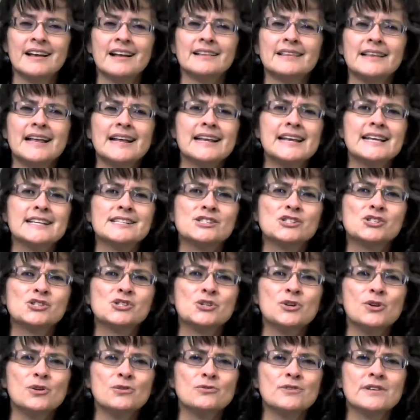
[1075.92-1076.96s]
Let his
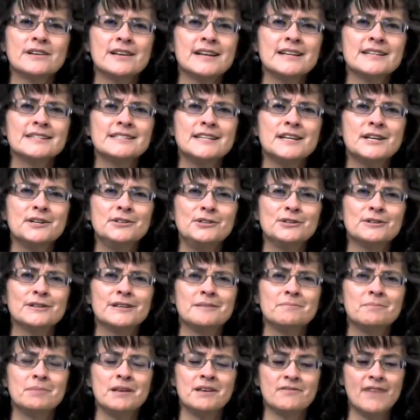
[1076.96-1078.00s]
children
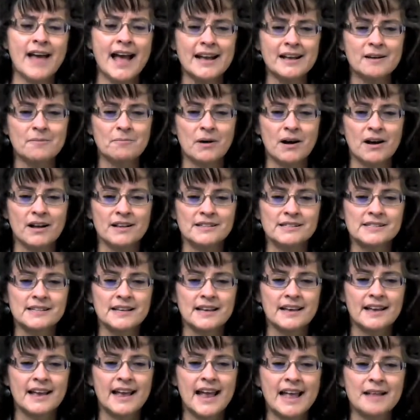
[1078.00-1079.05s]
continually be vagabonds
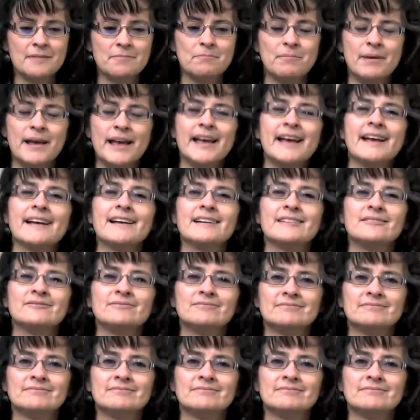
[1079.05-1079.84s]
and beg.